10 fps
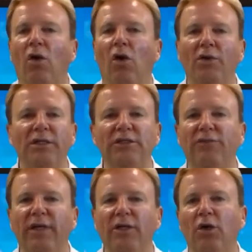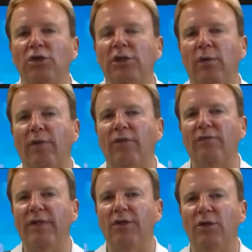all these videos, however
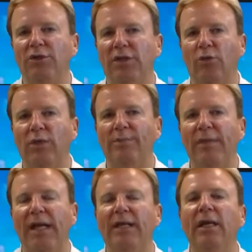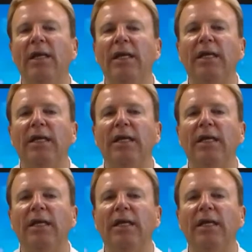videos that we make,